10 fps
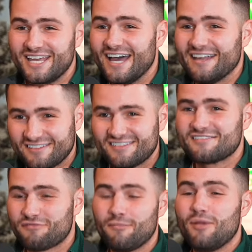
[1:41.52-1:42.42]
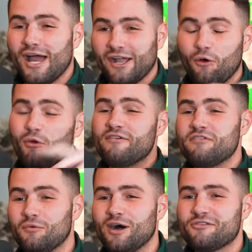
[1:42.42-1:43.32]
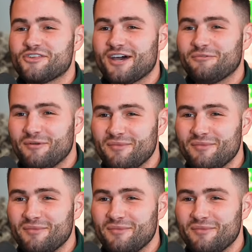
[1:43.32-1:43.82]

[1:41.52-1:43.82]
guests from like all over the world yet. We're